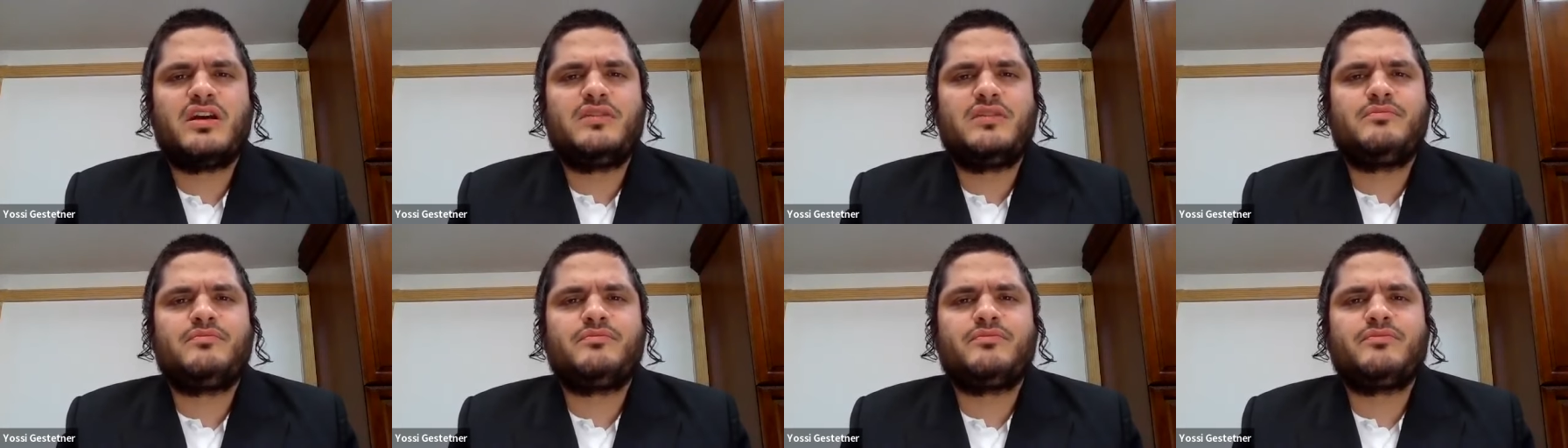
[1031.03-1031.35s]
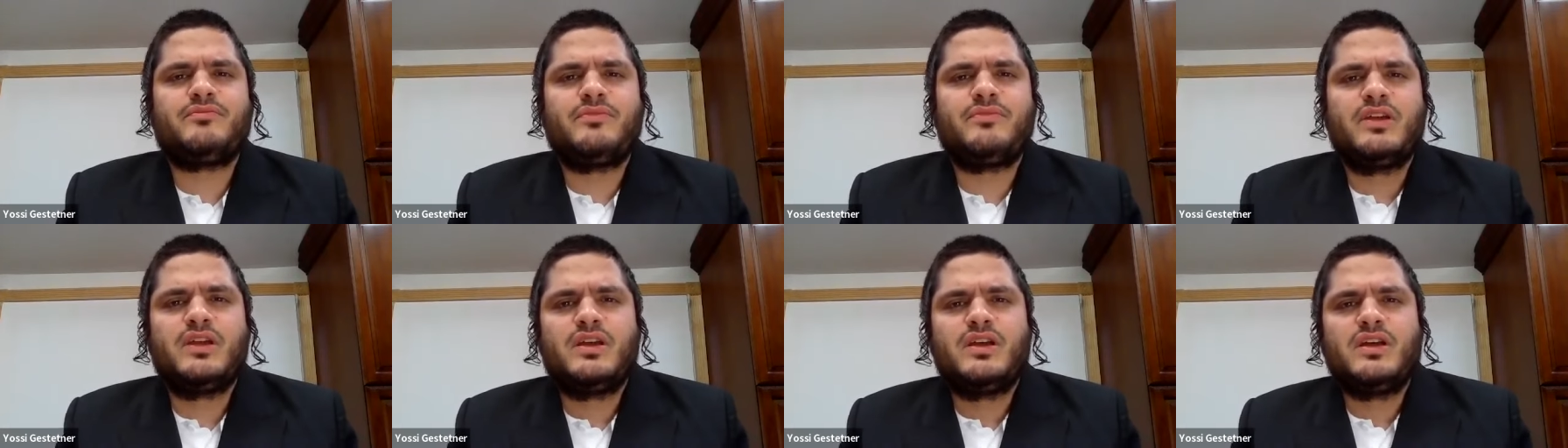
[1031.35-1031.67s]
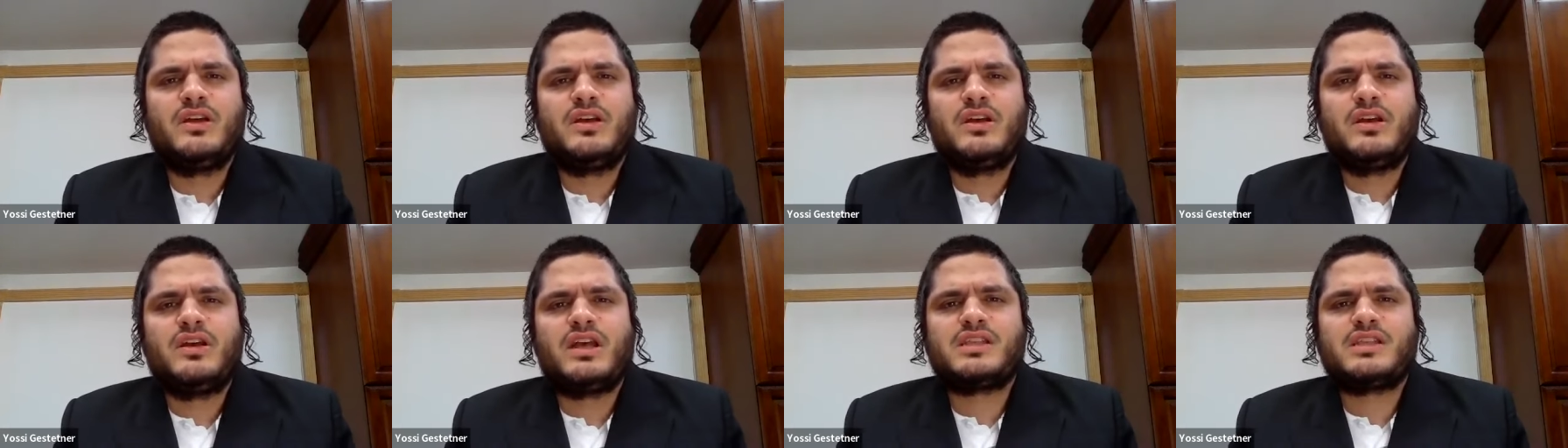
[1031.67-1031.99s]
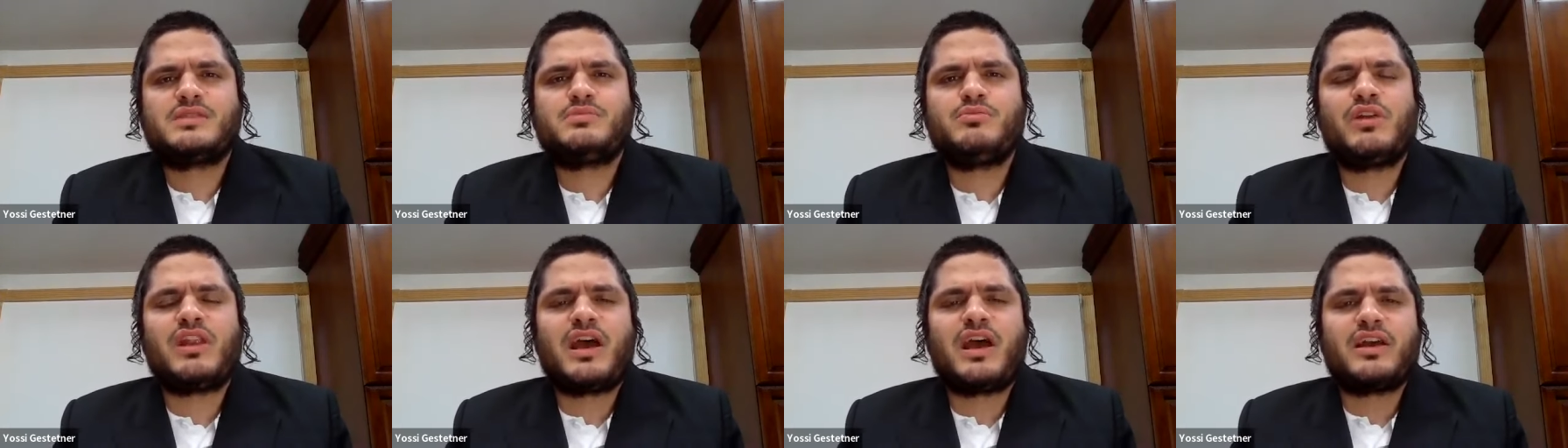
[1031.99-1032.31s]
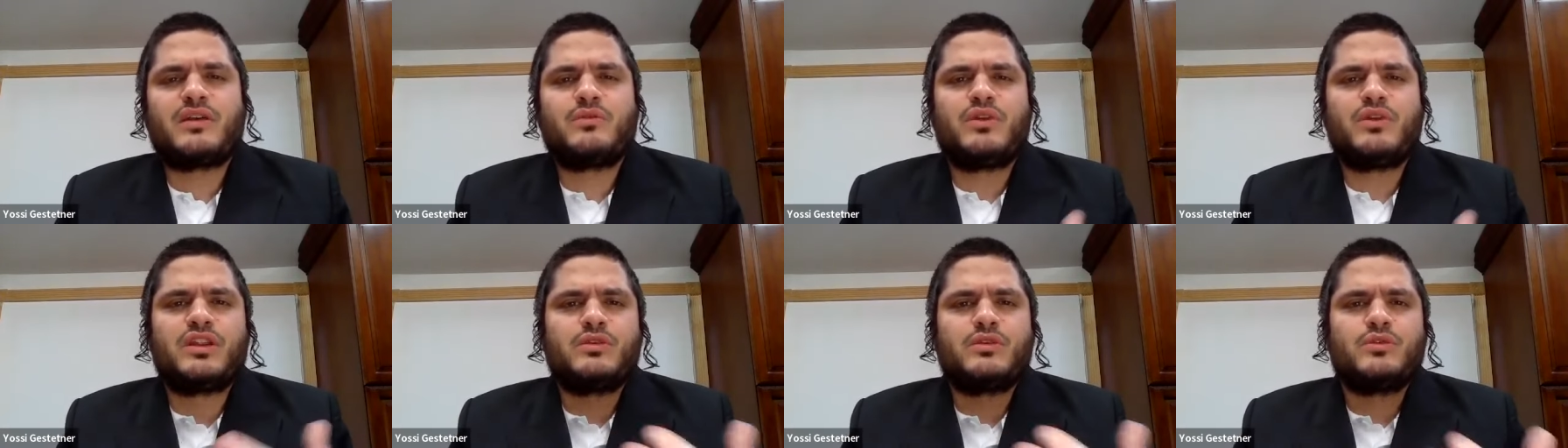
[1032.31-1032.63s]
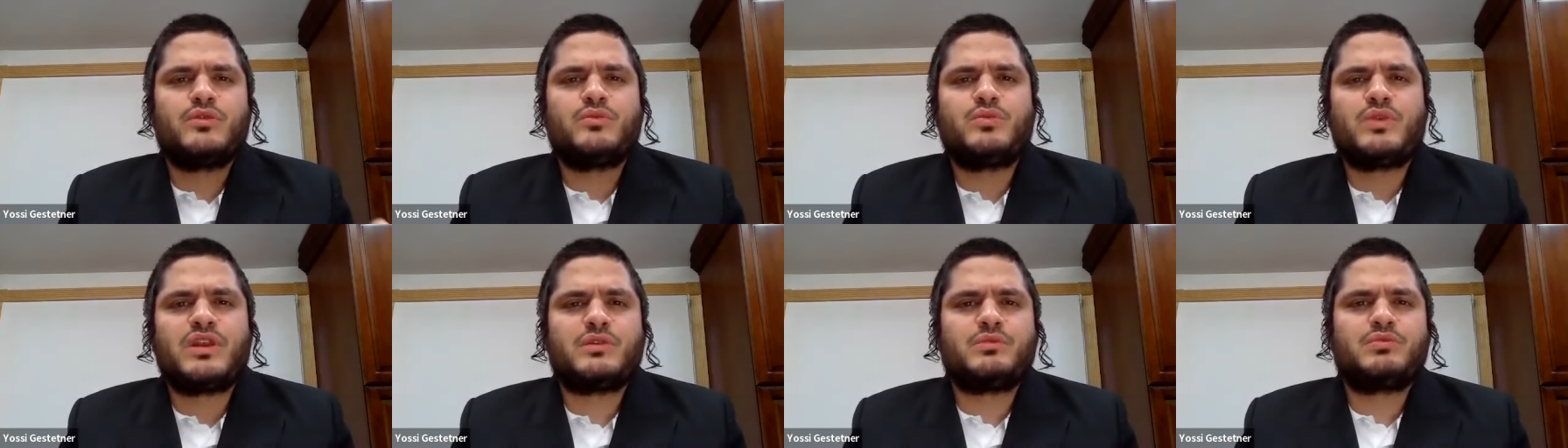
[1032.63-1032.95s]
Um, it's more like when
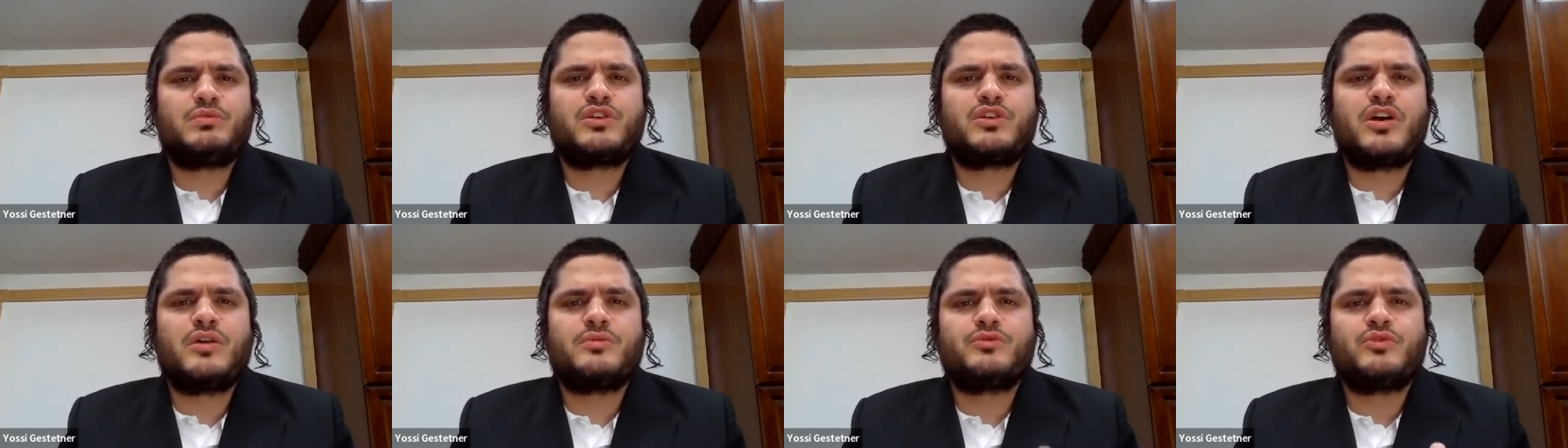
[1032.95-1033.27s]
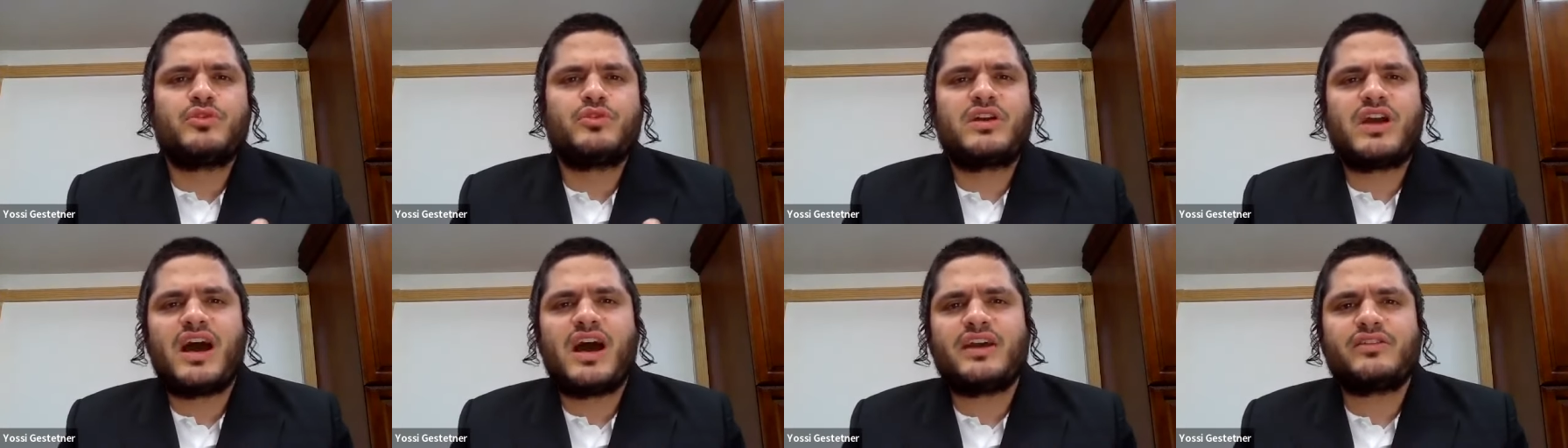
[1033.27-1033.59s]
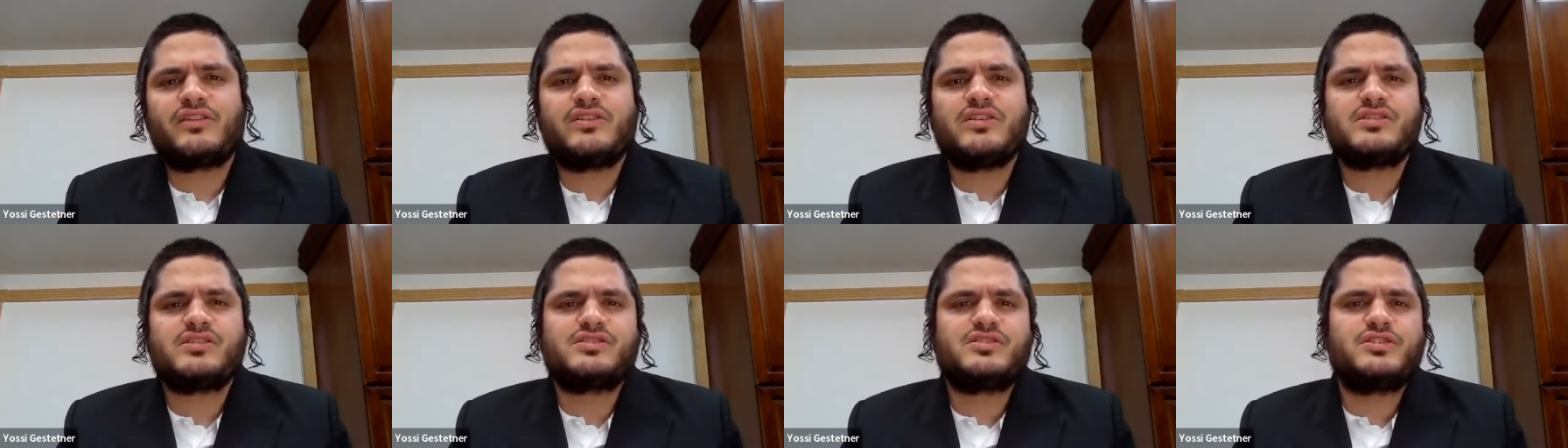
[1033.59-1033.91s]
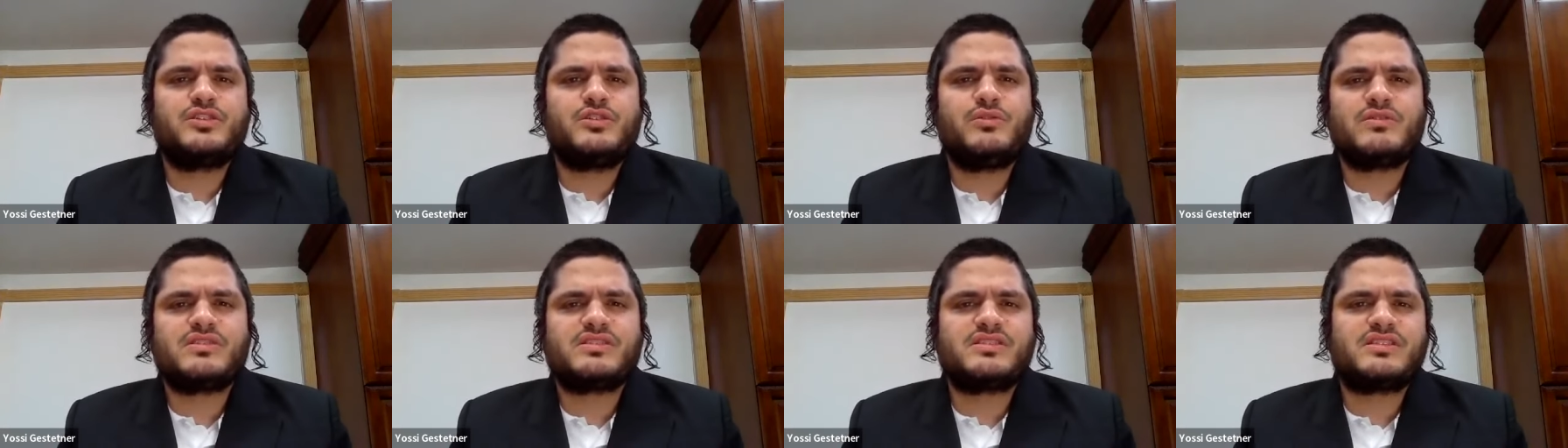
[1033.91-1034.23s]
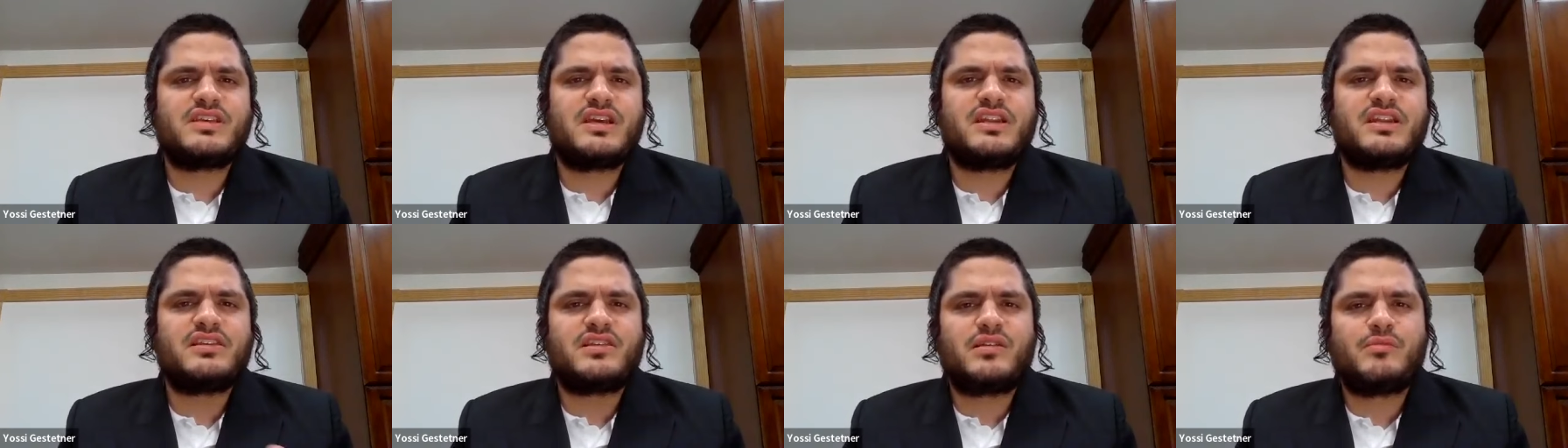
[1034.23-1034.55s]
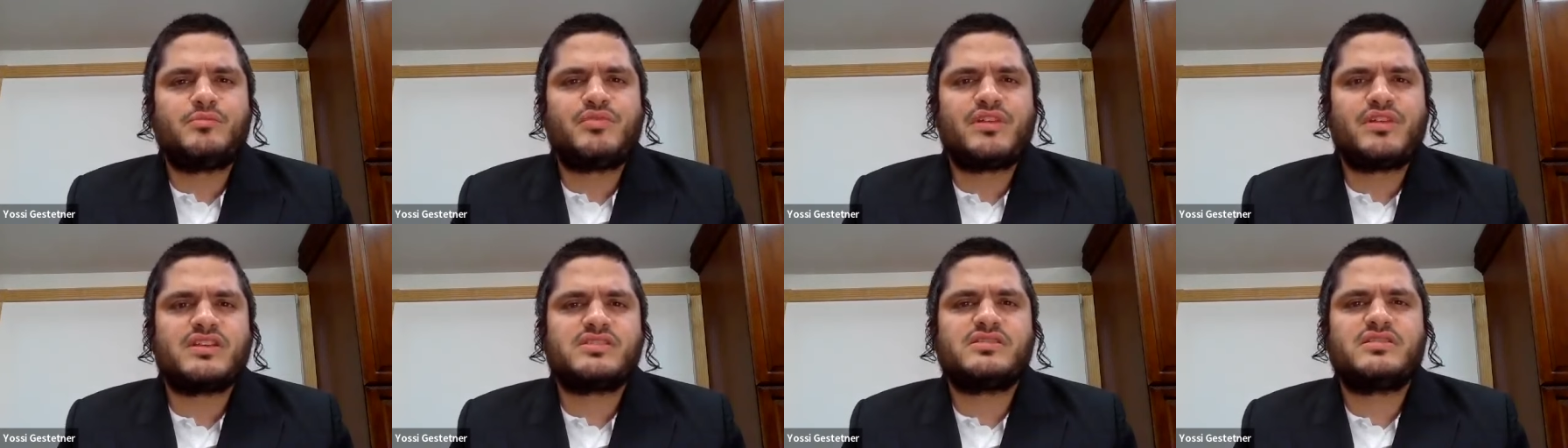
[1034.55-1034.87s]
it, when it comes to Congress, U.S.
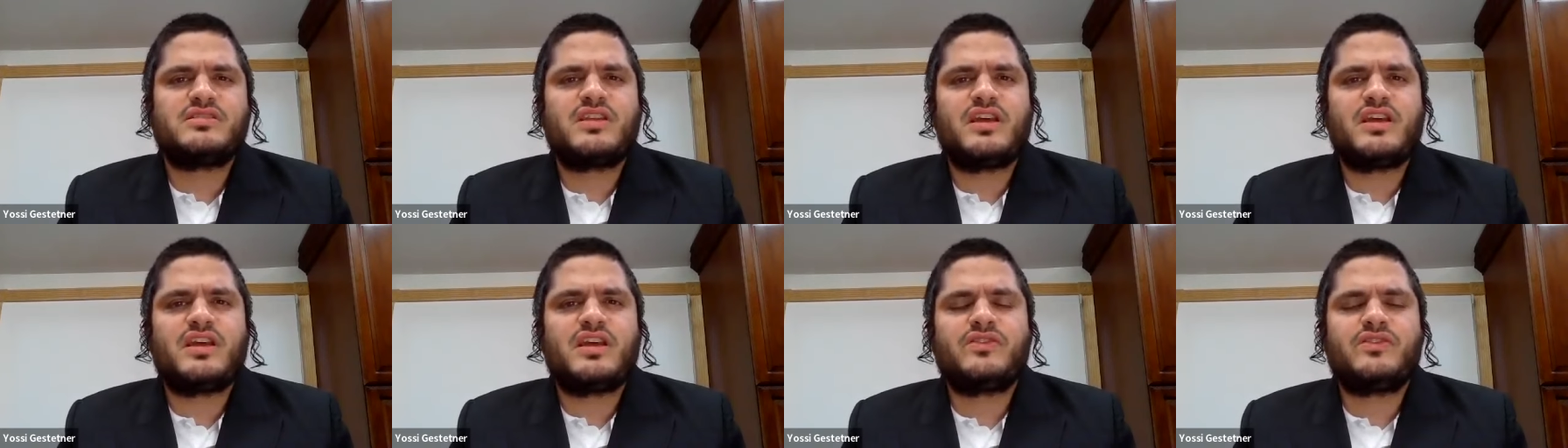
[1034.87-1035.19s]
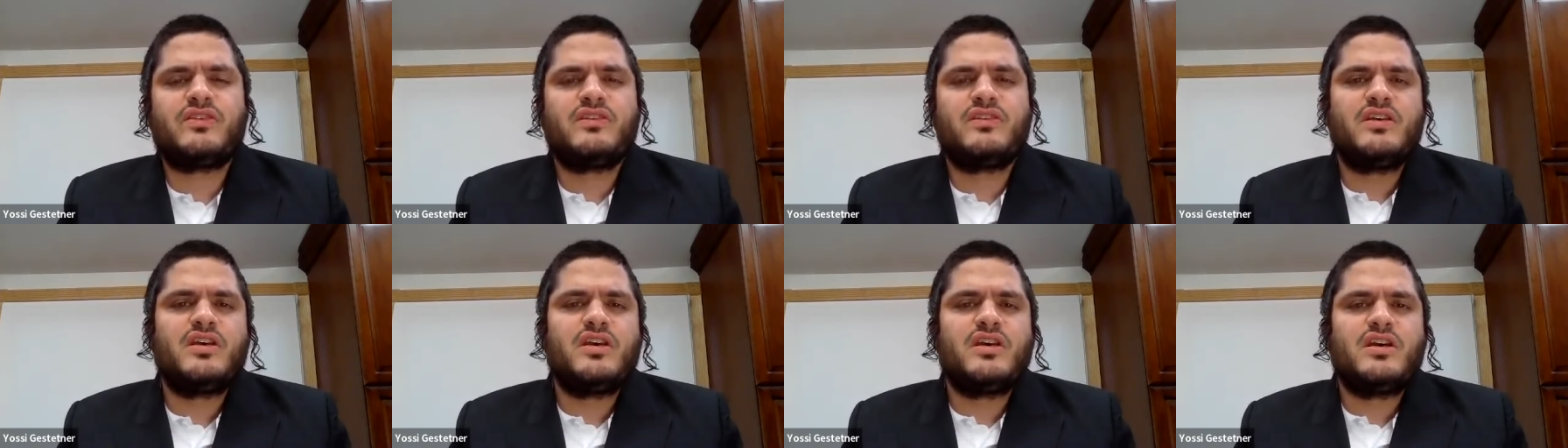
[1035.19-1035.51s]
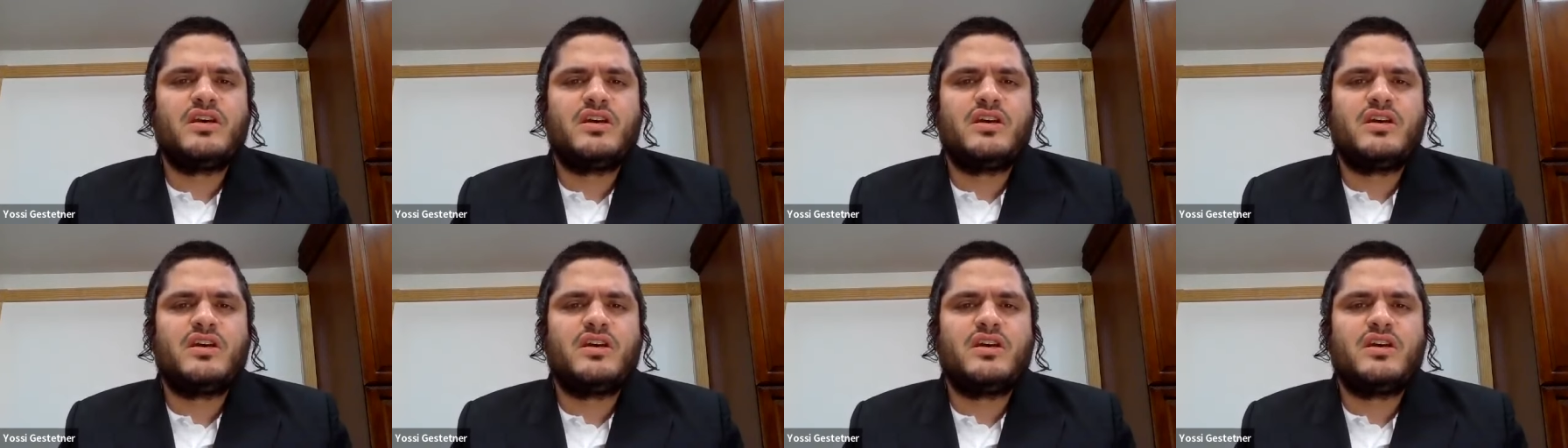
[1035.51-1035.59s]
Senate, and President.